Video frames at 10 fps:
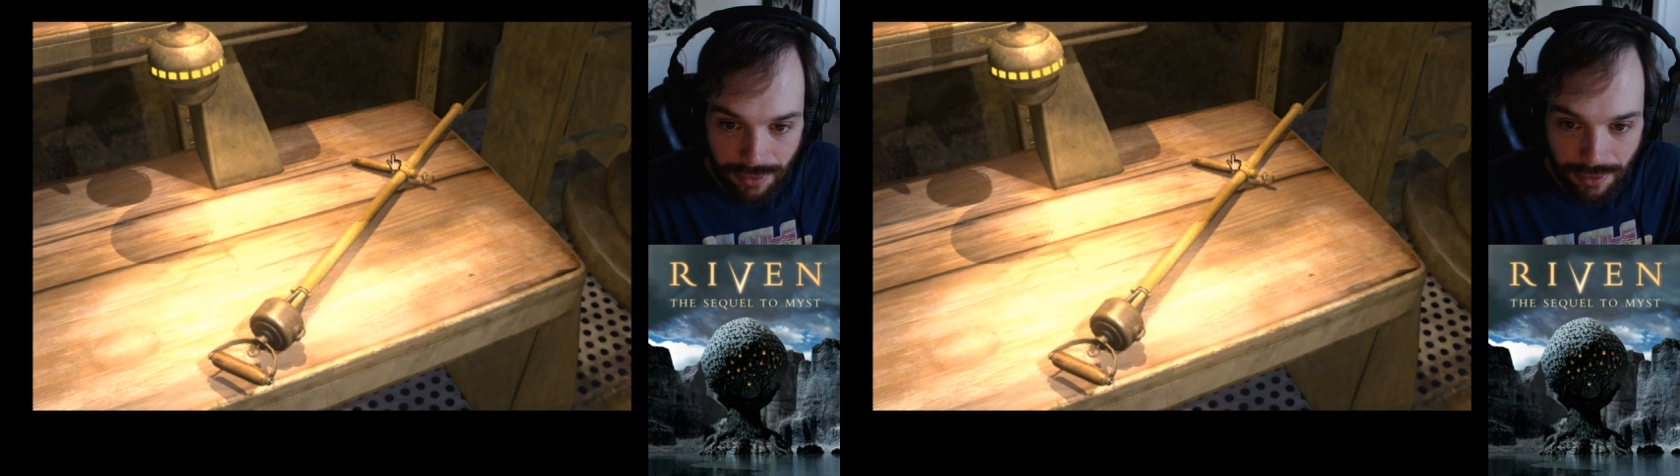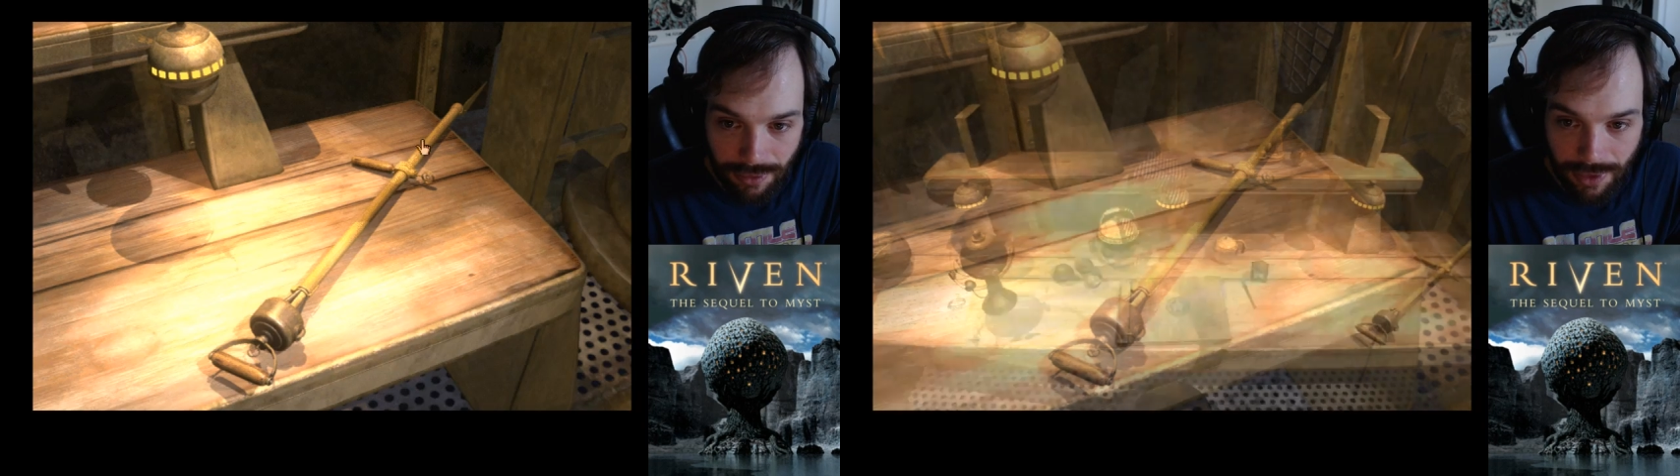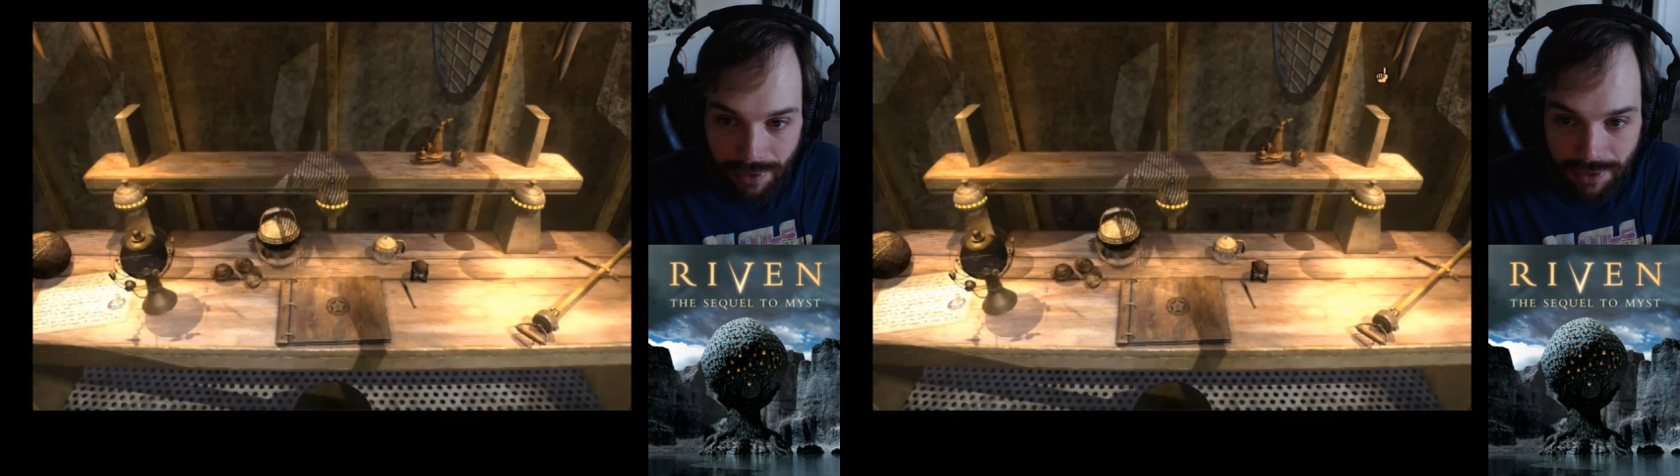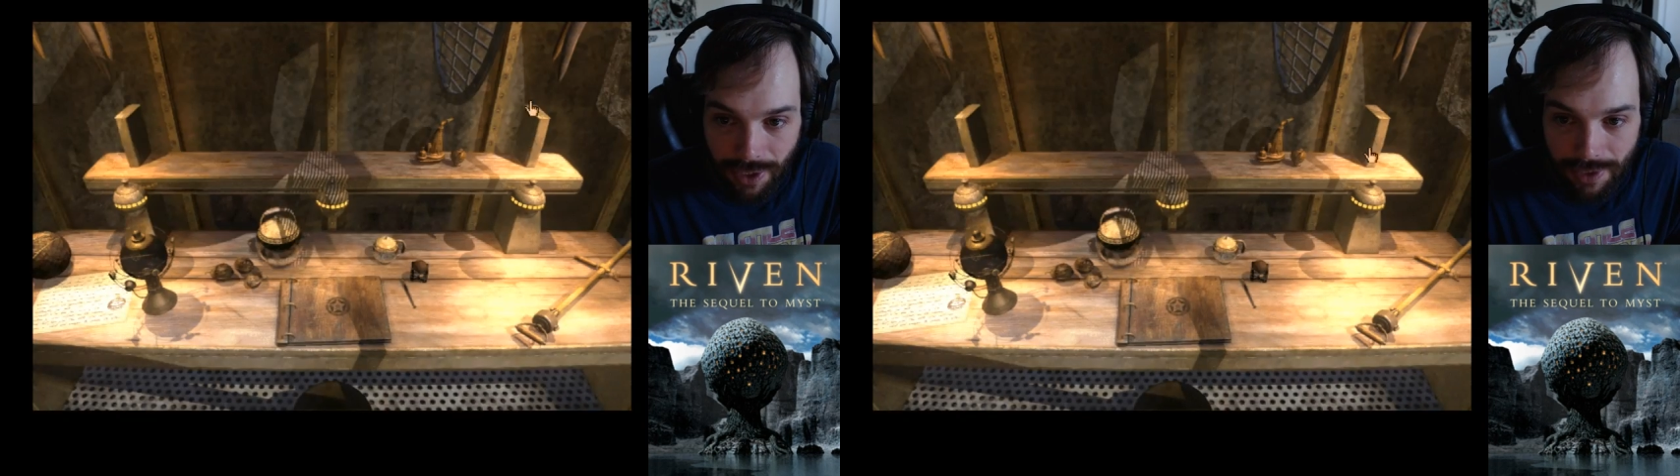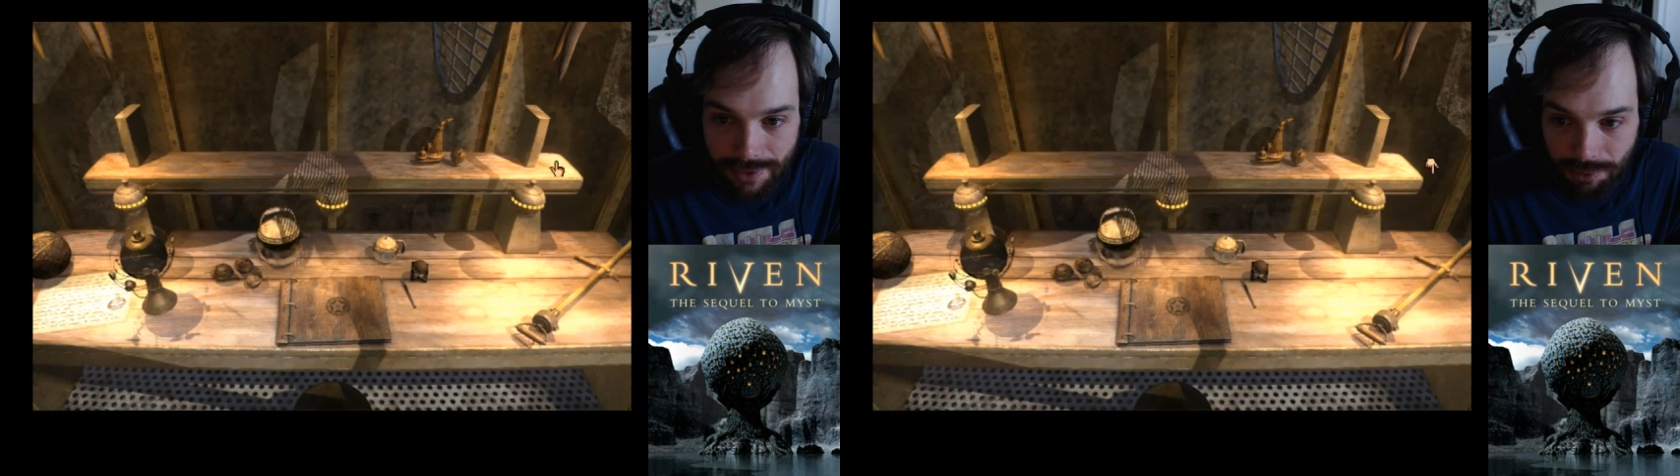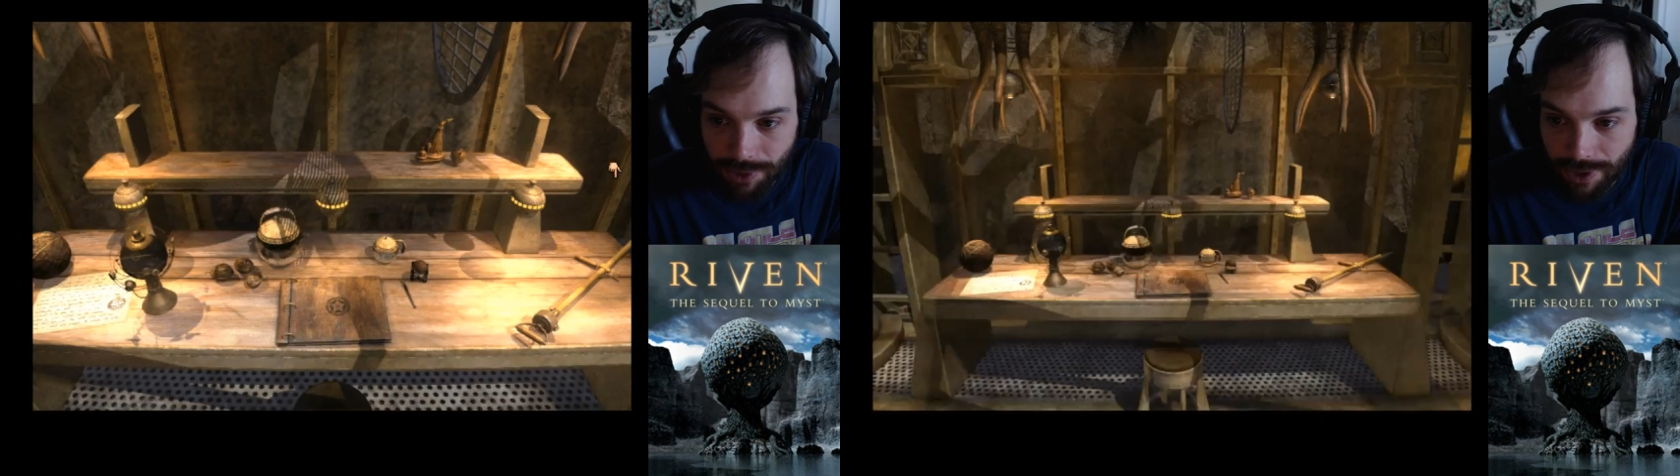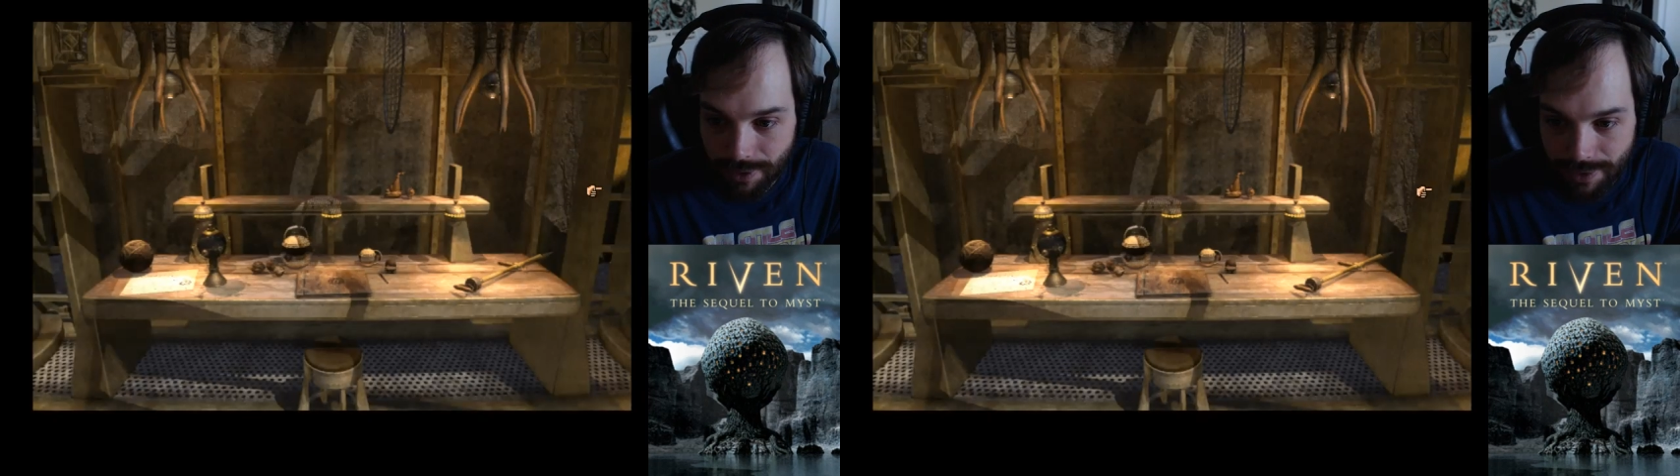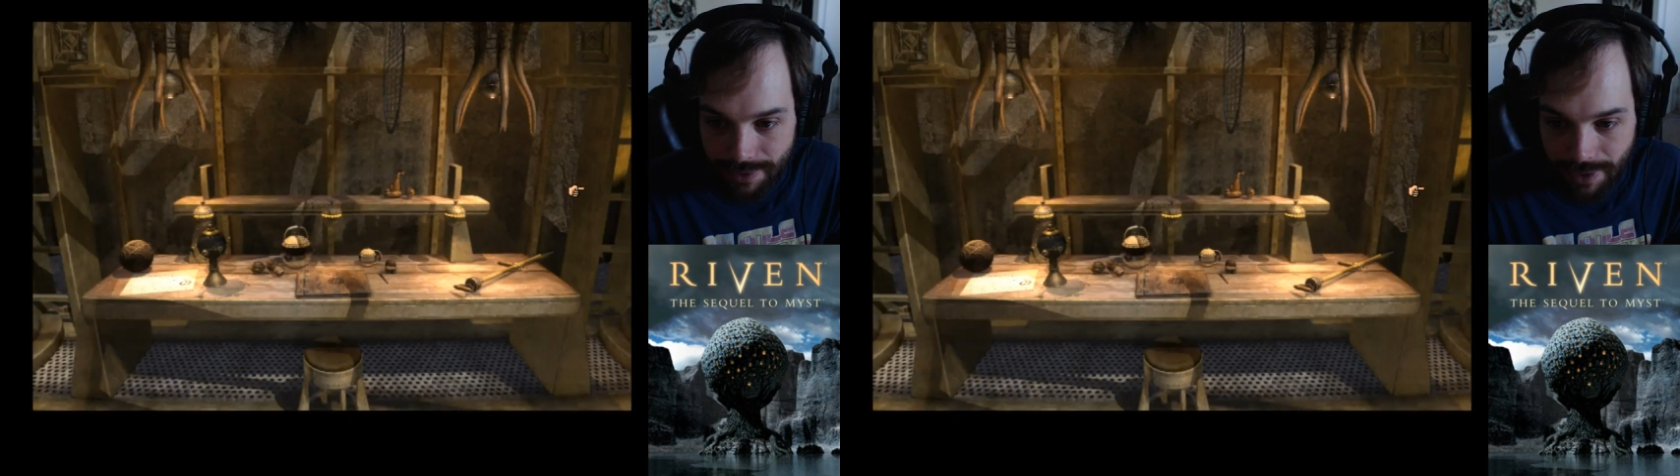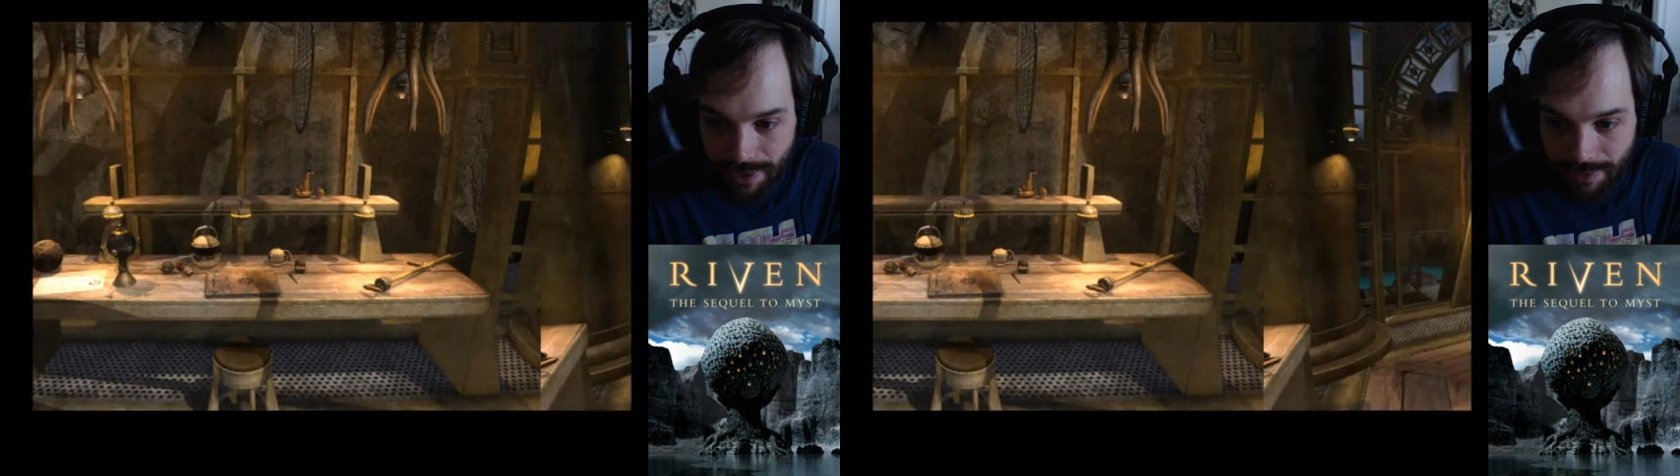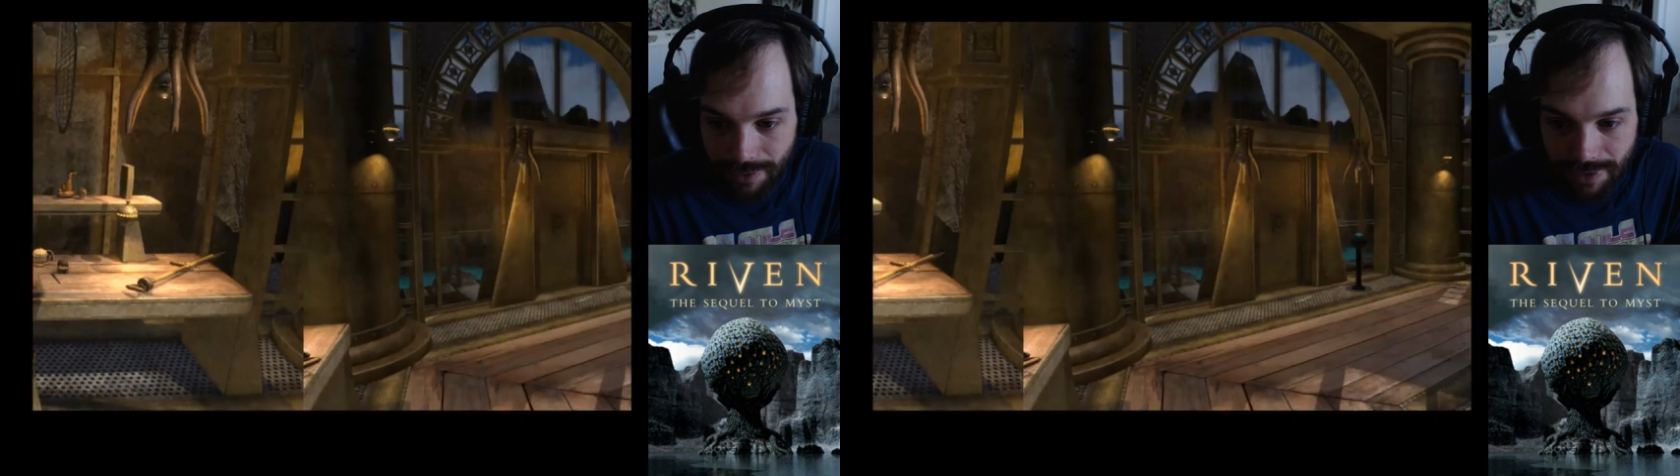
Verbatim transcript: All right, tons of progress now.